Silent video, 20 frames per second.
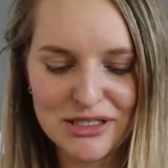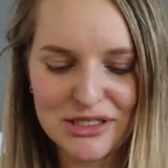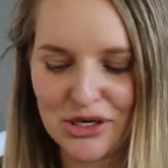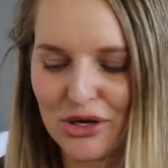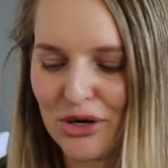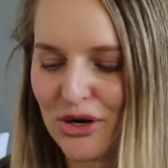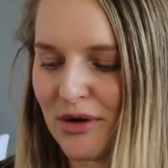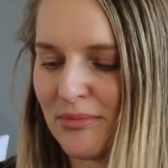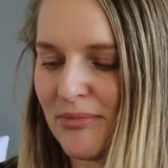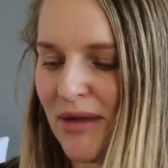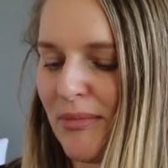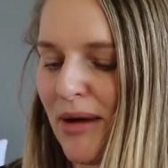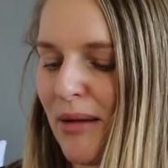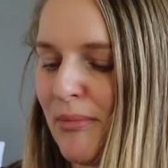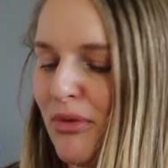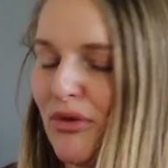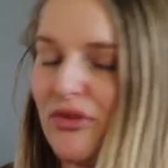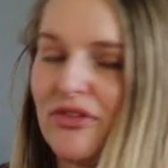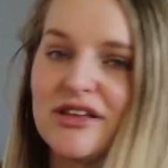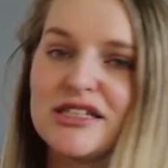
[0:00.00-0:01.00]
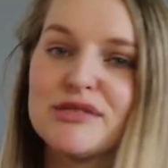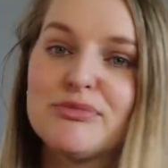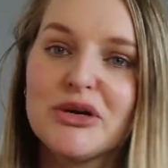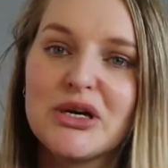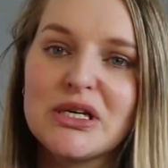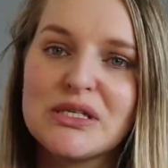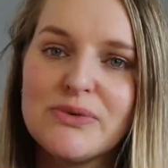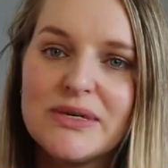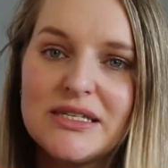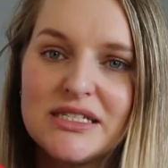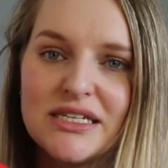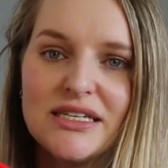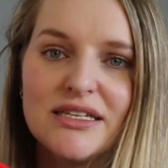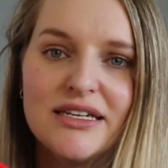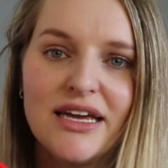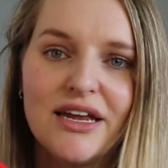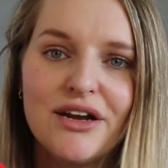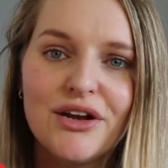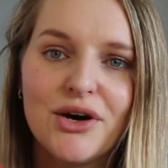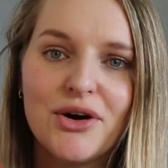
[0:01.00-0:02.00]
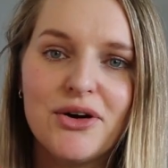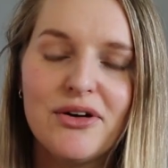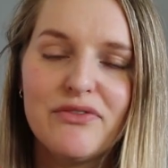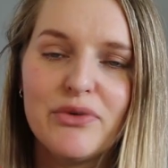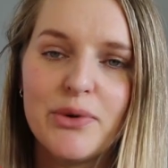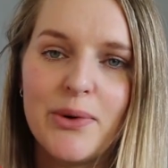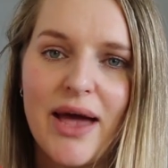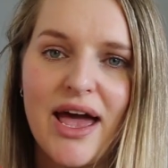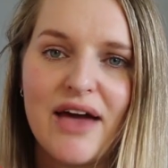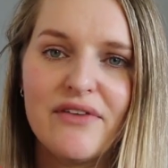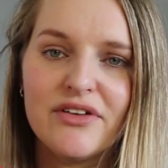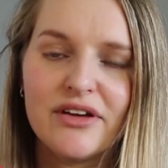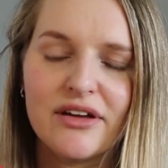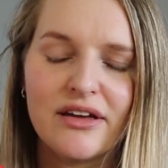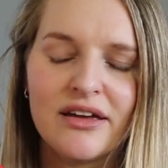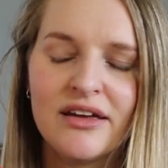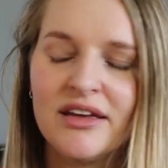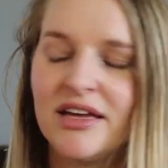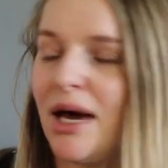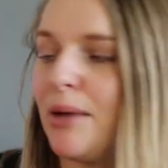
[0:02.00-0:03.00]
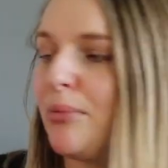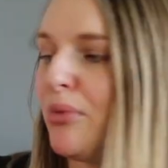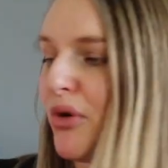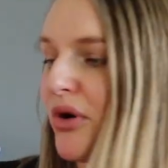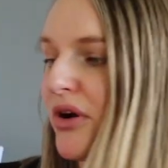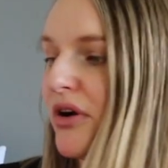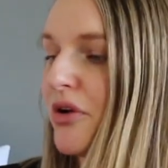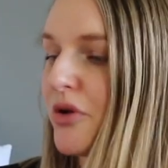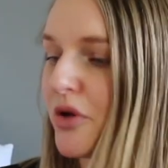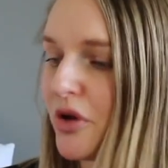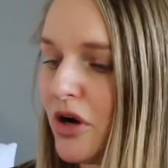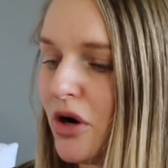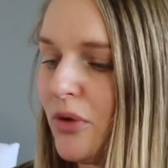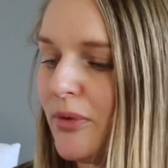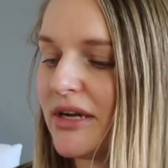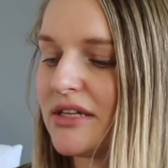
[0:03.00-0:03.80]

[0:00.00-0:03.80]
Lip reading: So my mum bought this because we didn't yet know if we were having a boy or a girl.